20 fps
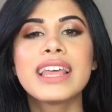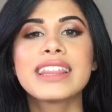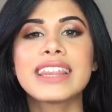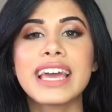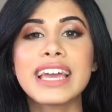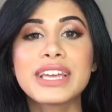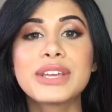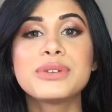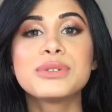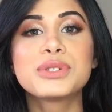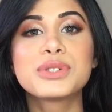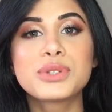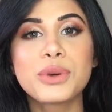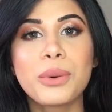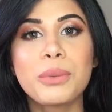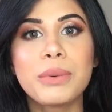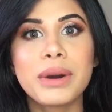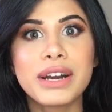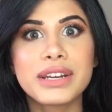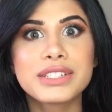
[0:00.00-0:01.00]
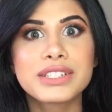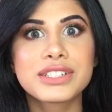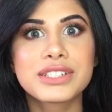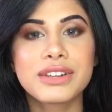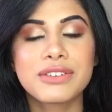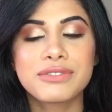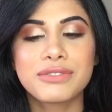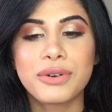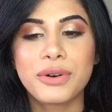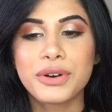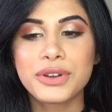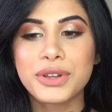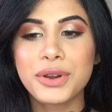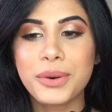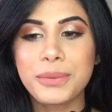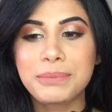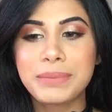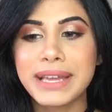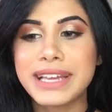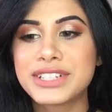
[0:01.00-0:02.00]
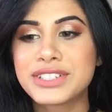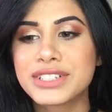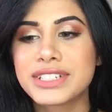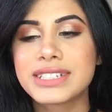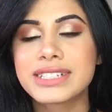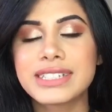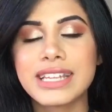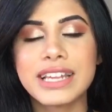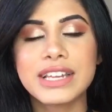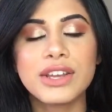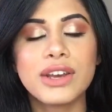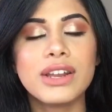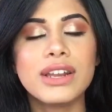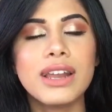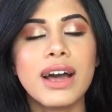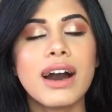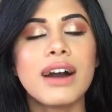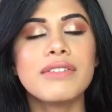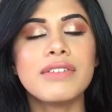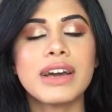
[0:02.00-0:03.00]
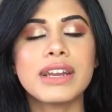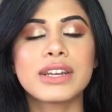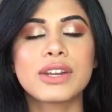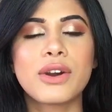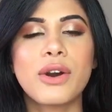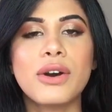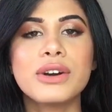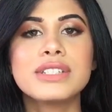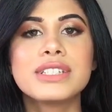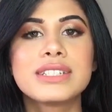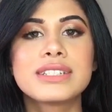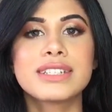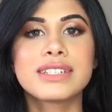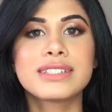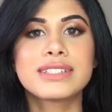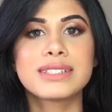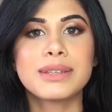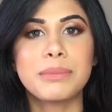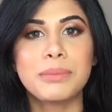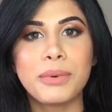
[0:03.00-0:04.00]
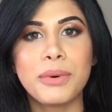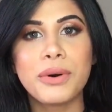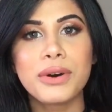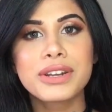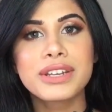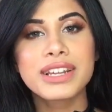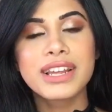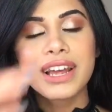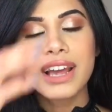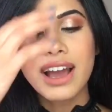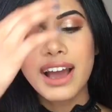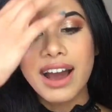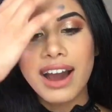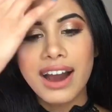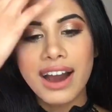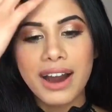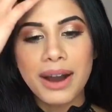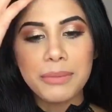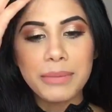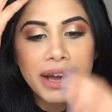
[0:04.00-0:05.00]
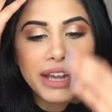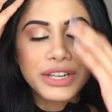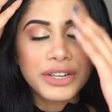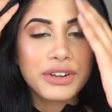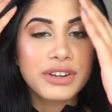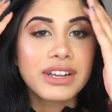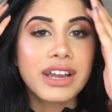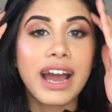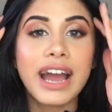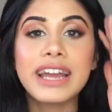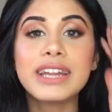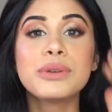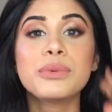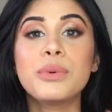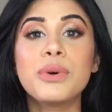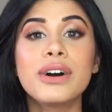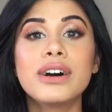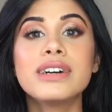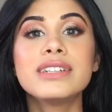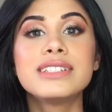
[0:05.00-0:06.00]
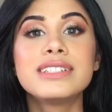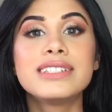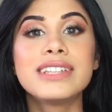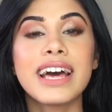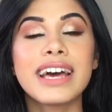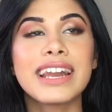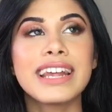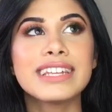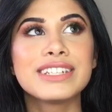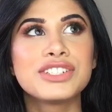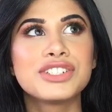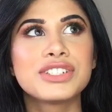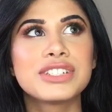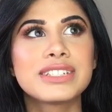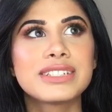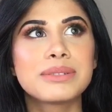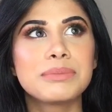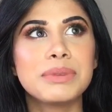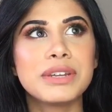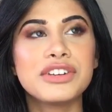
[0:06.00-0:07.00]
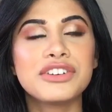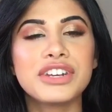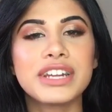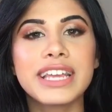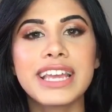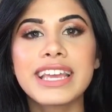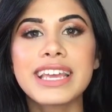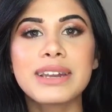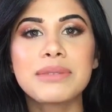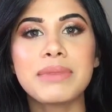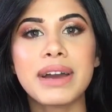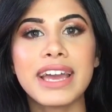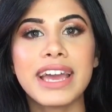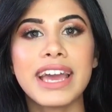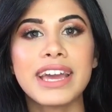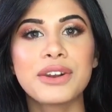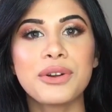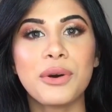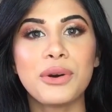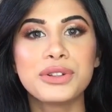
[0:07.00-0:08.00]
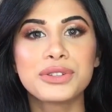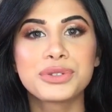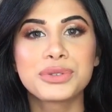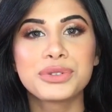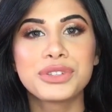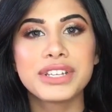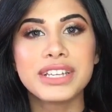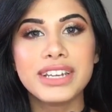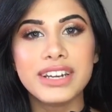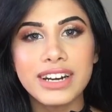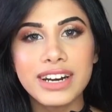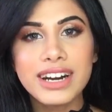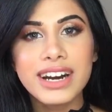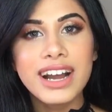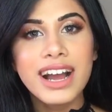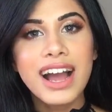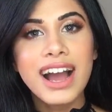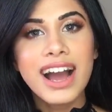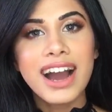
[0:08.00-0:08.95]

thank you so much for your patience and your love and constant support and your kind words that has just been ringing in my head all through the year.